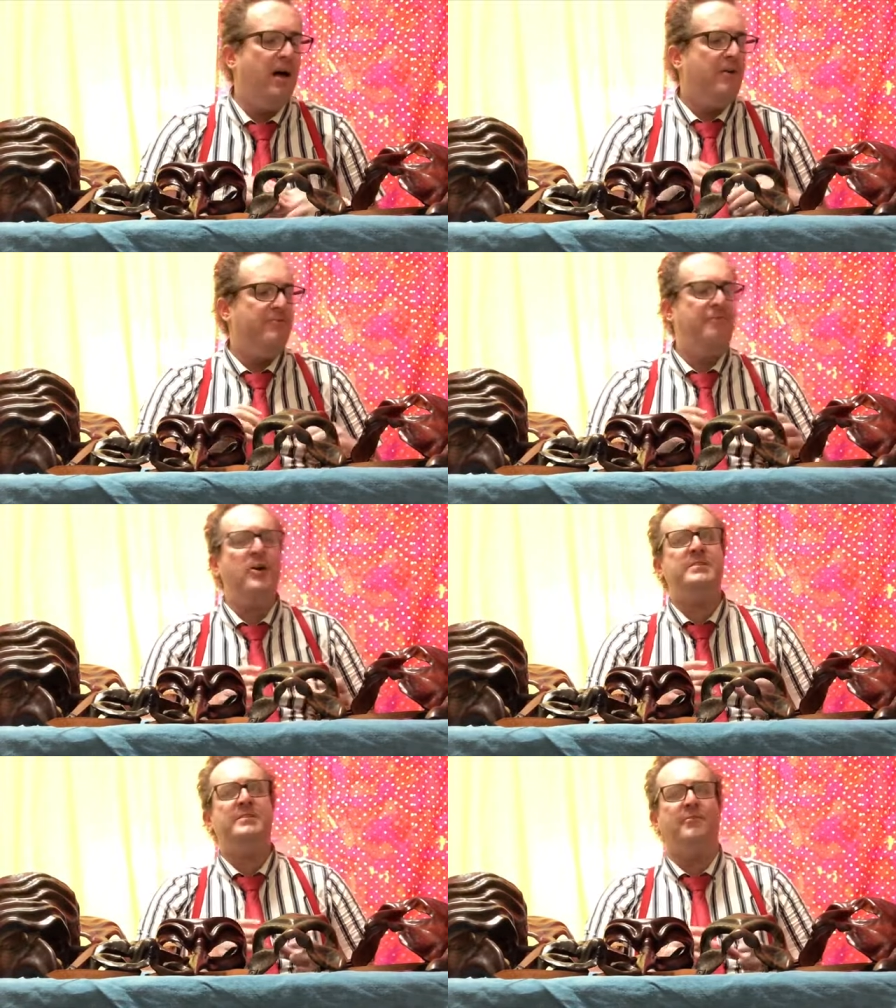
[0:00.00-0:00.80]

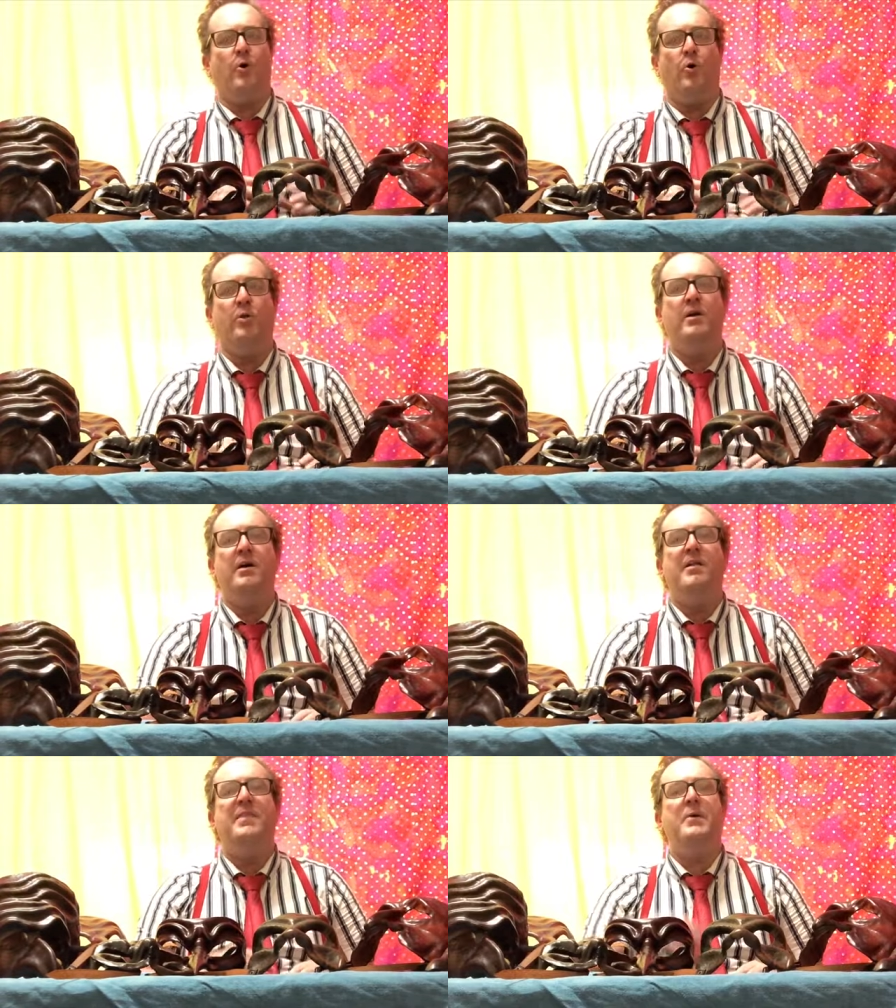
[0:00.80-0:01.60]
First of all,
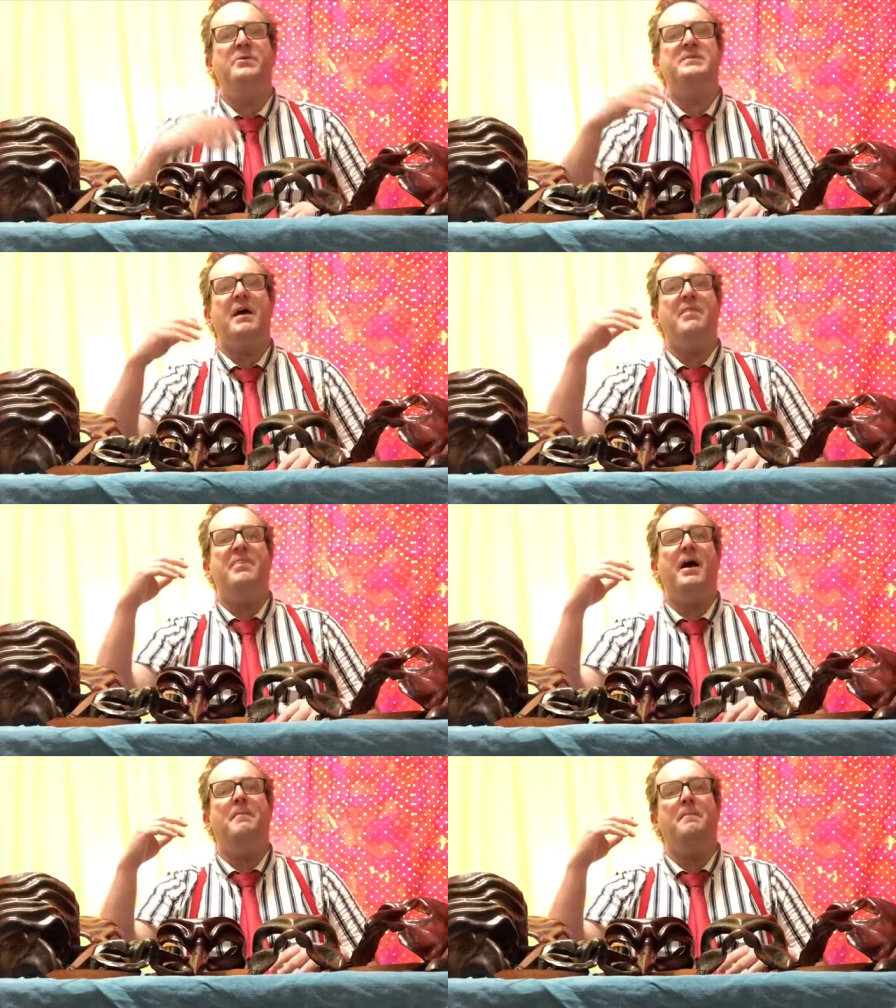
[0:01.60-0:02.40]
there was
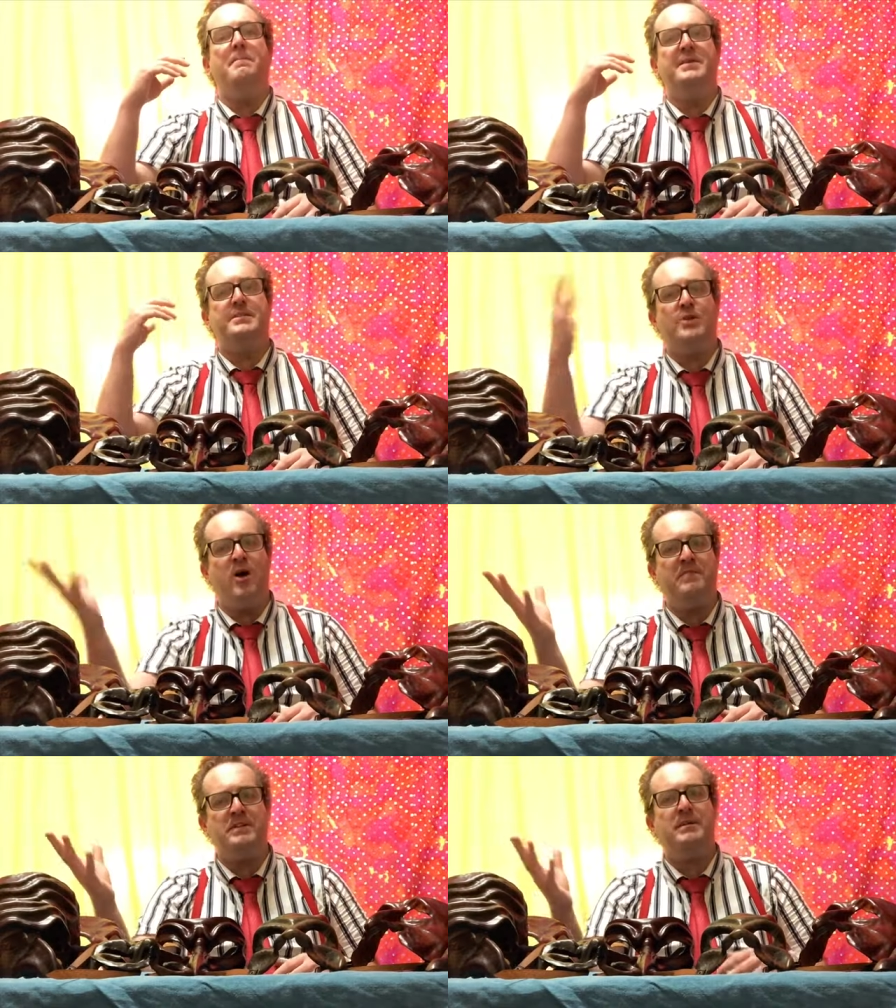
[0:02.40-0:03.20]
the
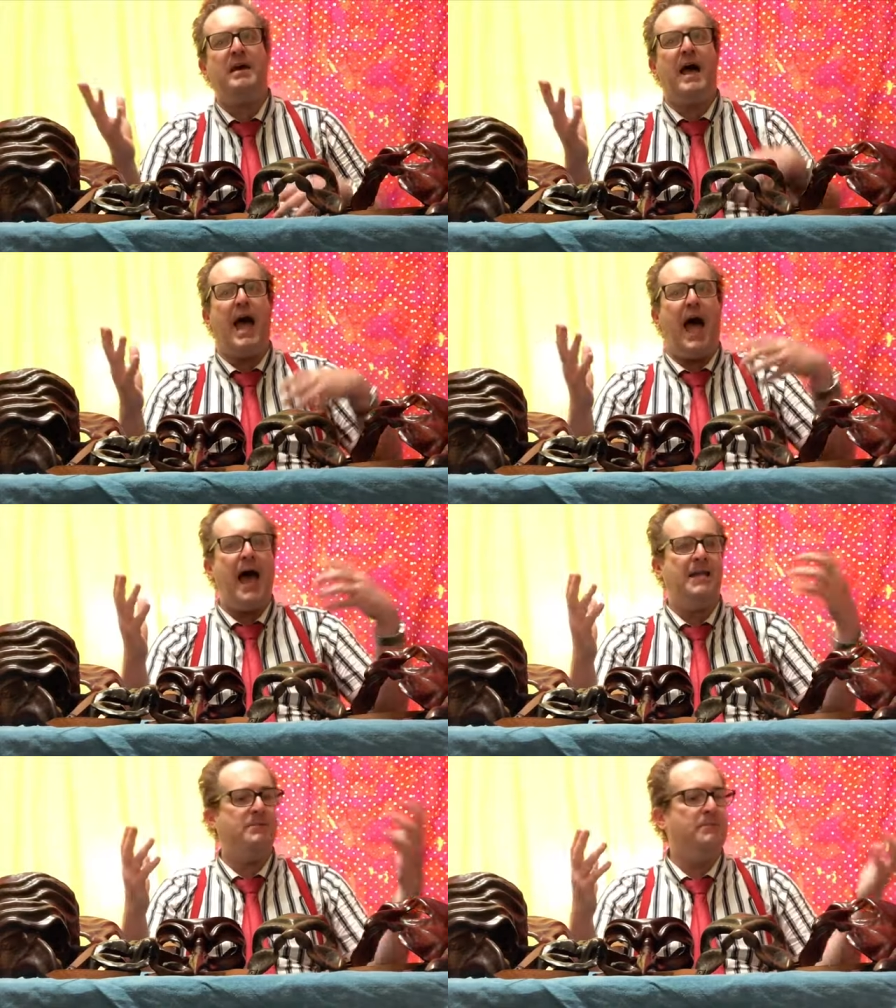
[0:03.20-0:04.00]
servant
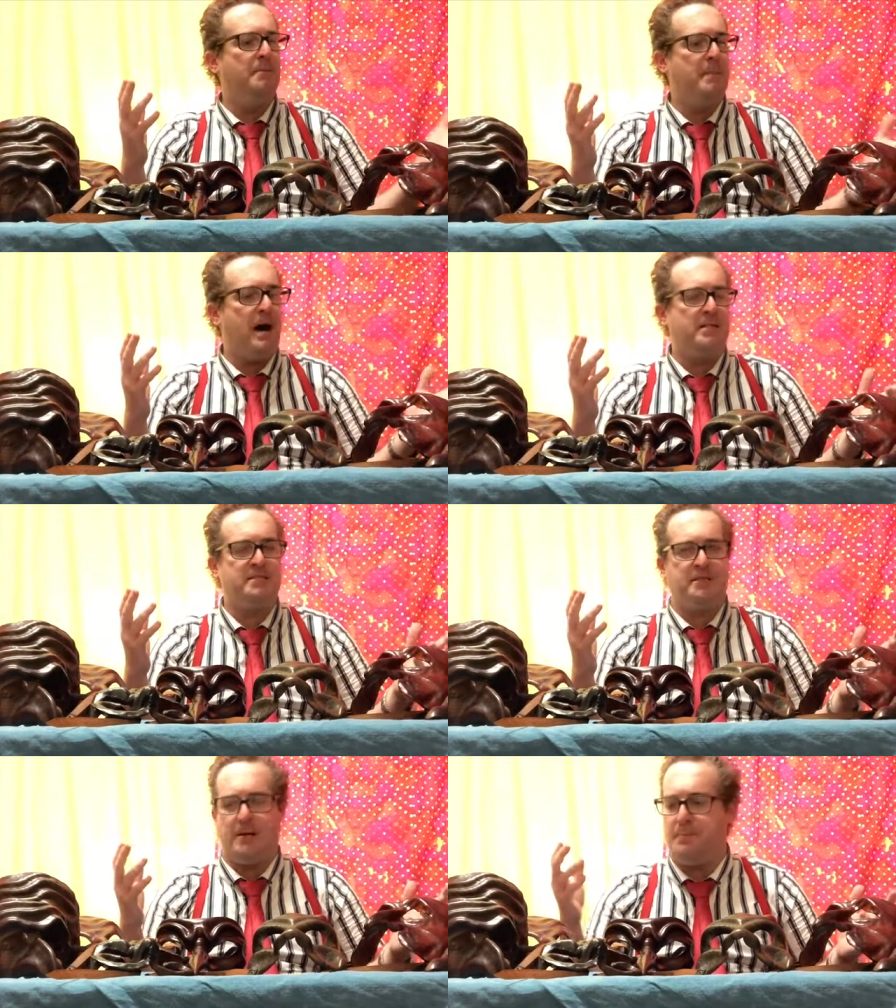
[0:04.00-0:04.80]
and the master.